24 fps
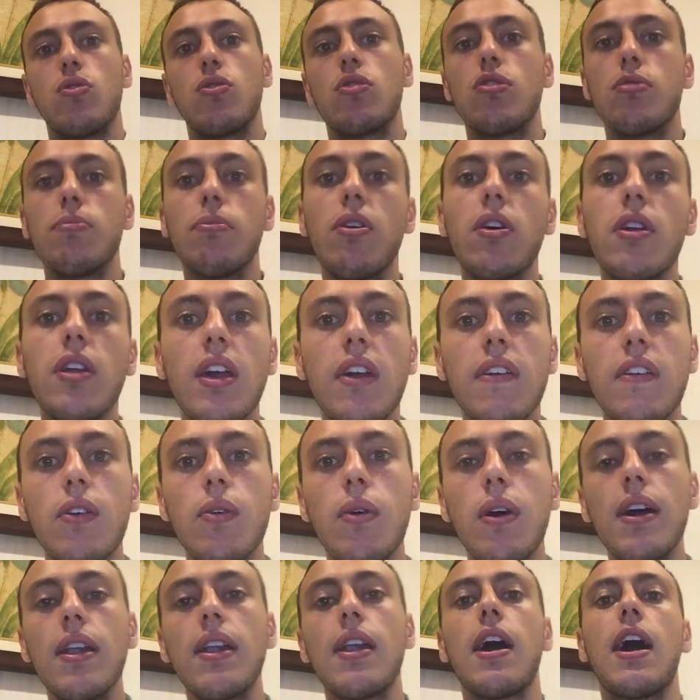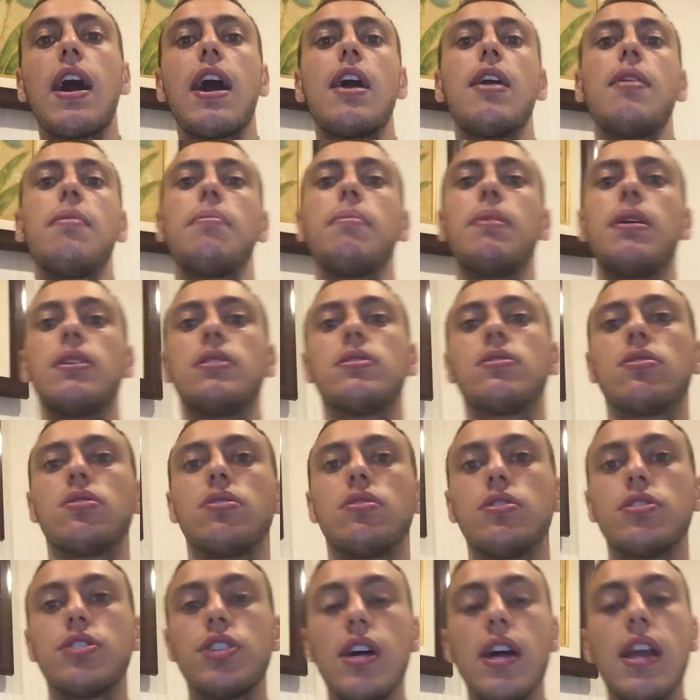Good morning, everyone. I'm
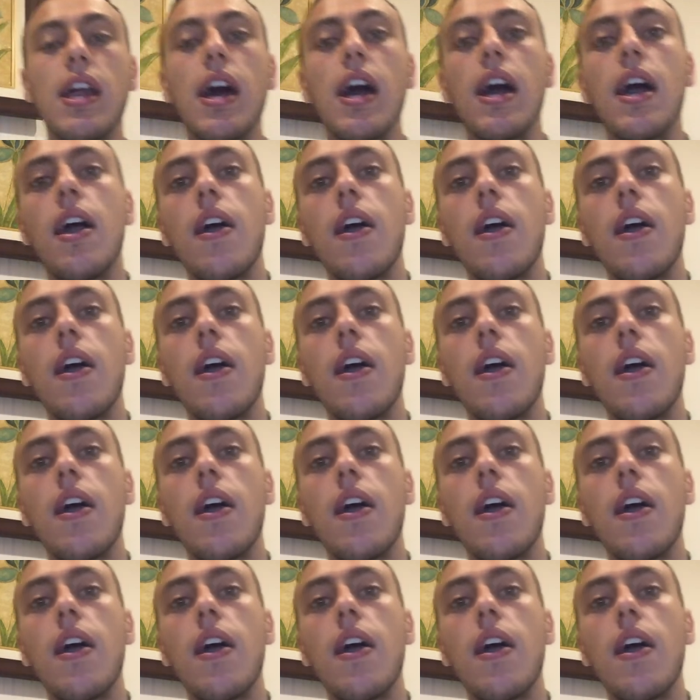Antonio Cera,